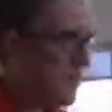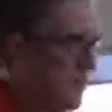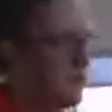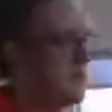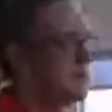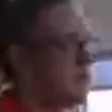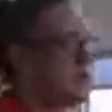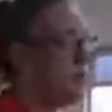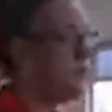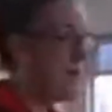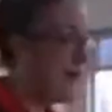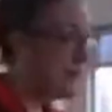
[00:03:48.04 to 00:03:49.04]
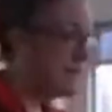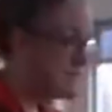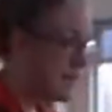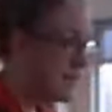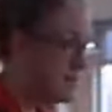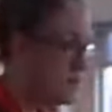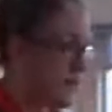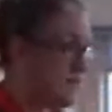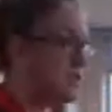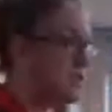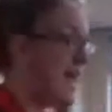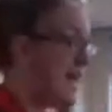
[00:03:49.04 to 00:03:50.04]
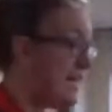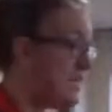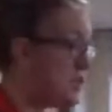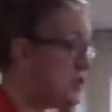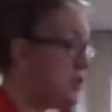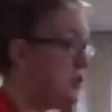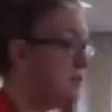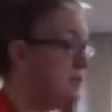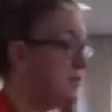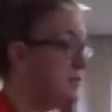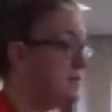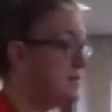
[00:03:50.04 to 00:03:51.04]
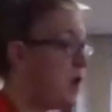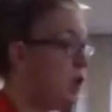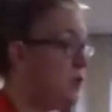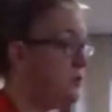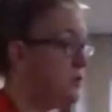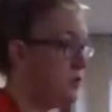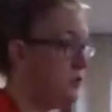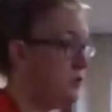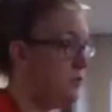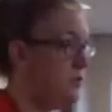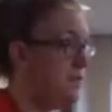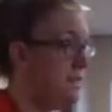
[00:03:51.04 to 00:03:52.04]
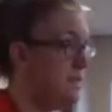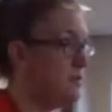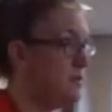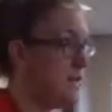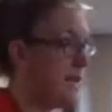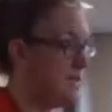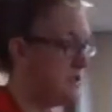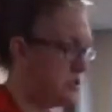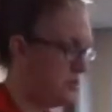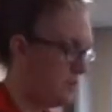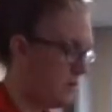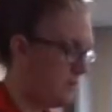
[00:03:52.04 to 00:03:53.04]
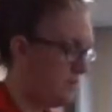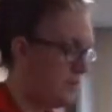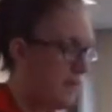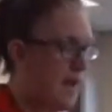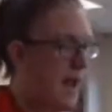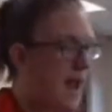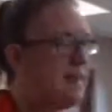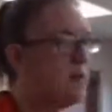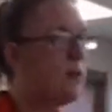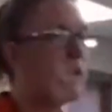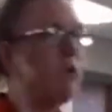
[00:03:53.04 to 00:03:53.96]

so you would balance that equation. H2 plus O2 yields H2O. And then we're going to